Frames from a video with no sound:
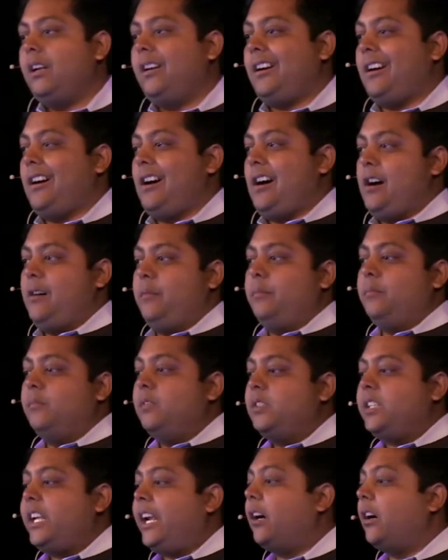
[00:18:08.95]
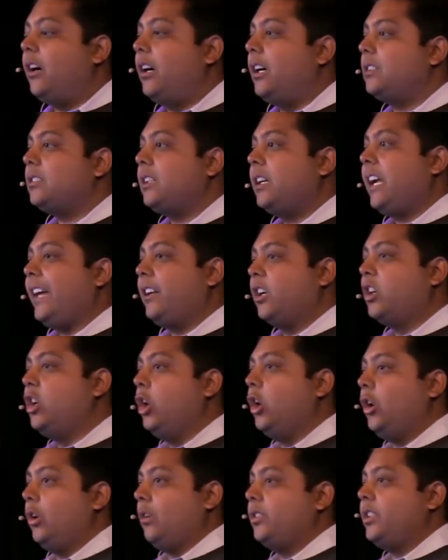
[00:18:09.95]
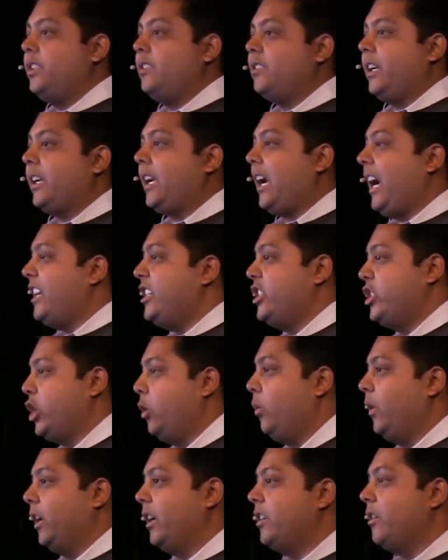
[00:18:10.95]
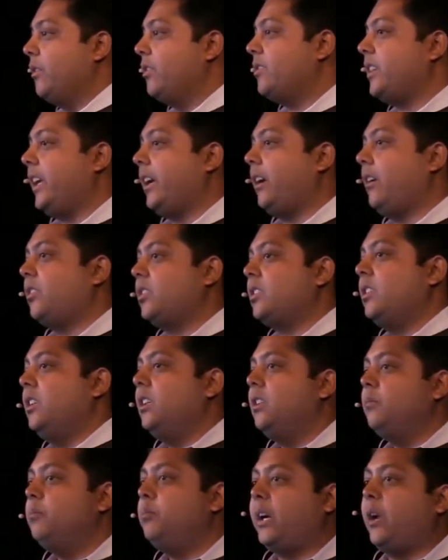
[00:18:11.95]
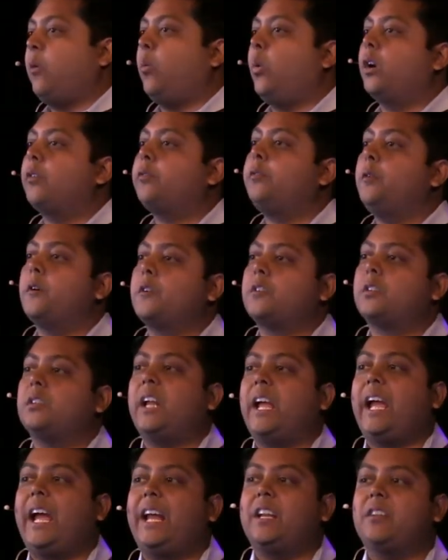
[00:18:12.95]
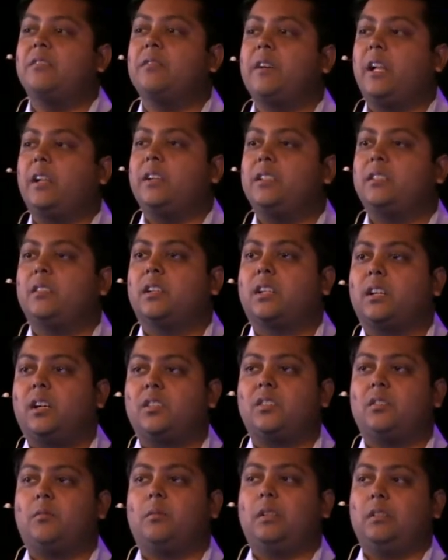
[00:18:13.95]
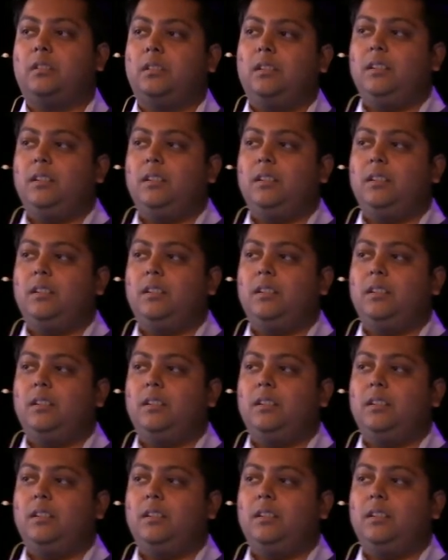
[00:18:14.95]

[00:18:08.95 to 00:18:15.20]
Tara had a goal. She's like, I don't want to do sales, but I want to focus on adding value to the customer.